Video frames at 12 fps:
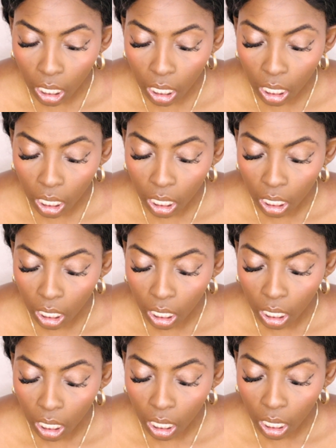
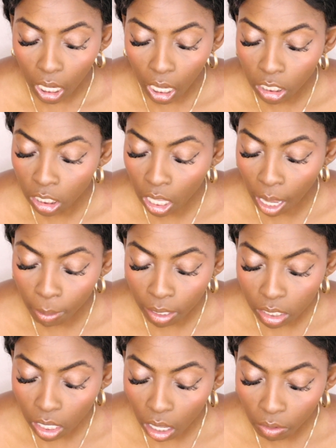and i just got my
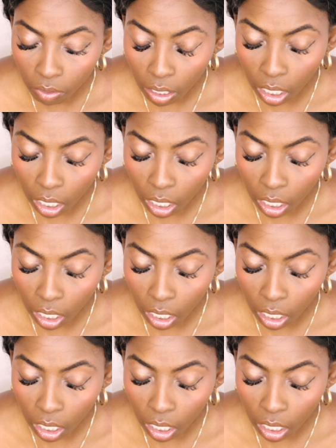stuff